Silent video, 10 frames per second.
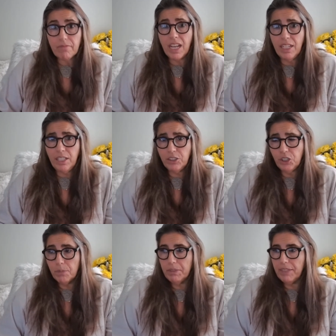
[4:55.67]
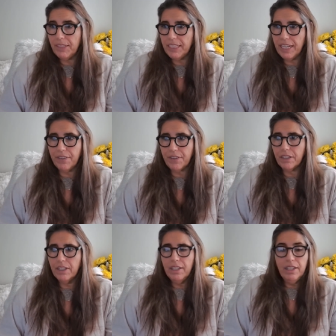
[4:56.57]
and you start blaming the other
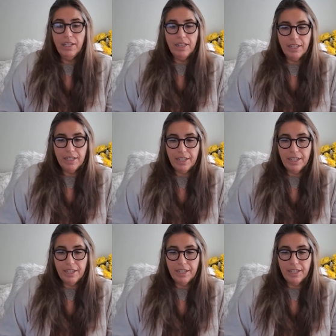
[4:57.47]
uh,